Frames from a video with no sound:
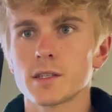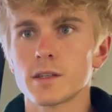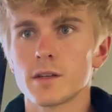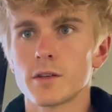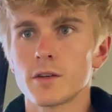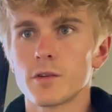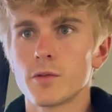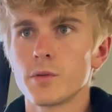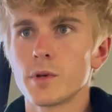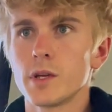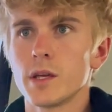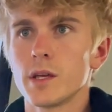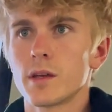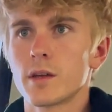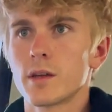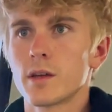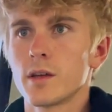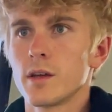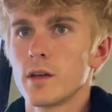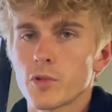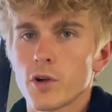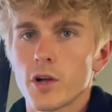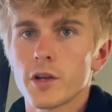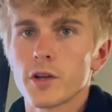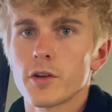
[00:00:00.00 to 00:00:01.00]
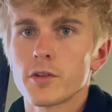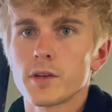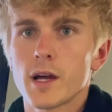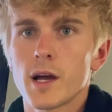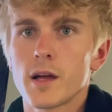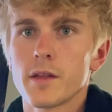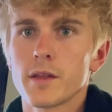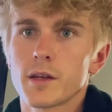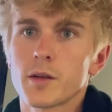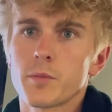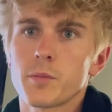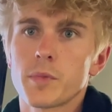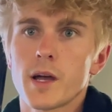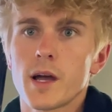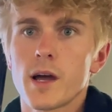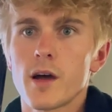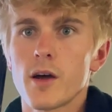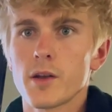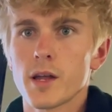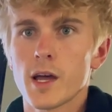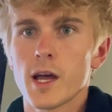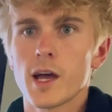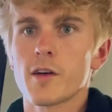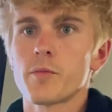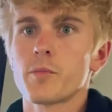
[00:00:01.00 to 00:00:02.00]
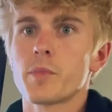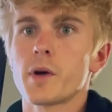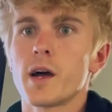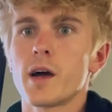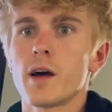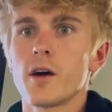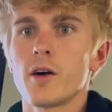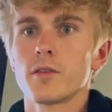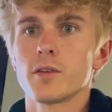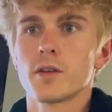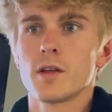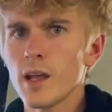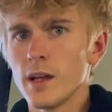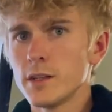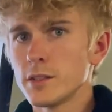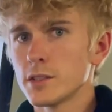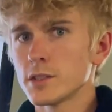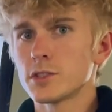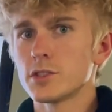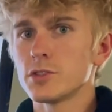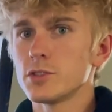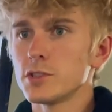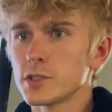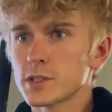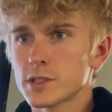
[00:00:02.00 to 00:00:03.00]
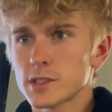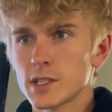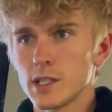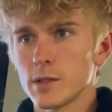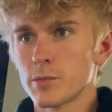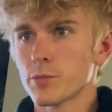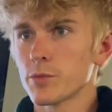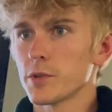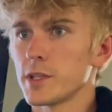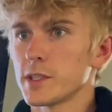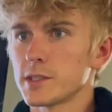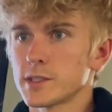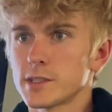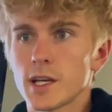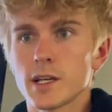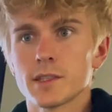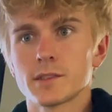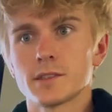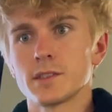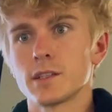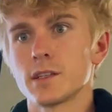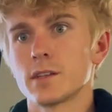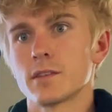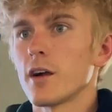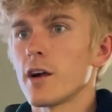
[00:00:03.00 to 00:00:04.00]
it in a week. Probably go down like a pound, half pound, and you just keep reassessing.